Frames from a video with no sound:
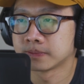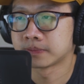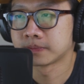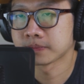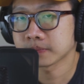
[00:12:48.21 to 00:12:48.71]

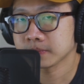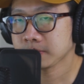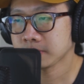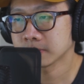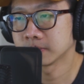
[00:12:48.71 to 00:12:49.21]

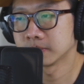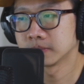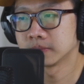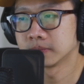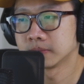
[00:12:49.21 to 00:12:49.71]

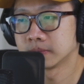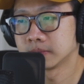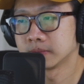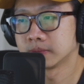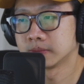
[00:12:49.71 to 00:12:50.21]

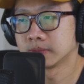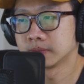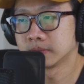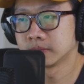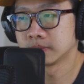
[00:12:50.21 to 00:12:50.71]

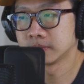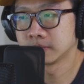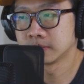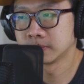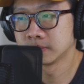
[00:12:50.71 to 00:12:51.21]

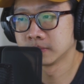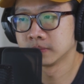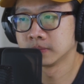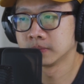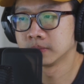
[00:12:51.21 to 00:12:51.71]

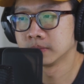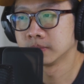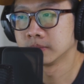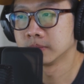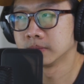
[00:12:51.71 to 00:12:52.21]

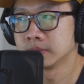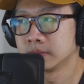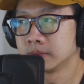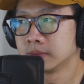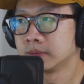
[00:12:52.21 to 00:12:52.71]

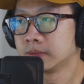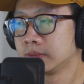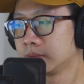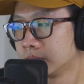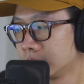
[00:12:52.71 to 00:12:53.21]

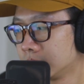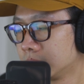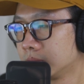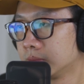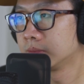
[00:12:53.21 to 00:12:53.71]

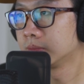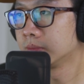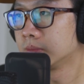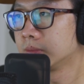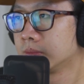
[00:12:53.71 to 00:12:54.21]

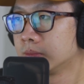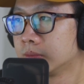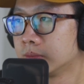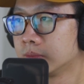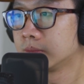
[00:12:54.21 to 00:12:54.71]

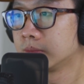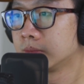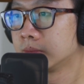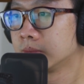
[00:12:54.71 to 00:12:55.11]
(silent)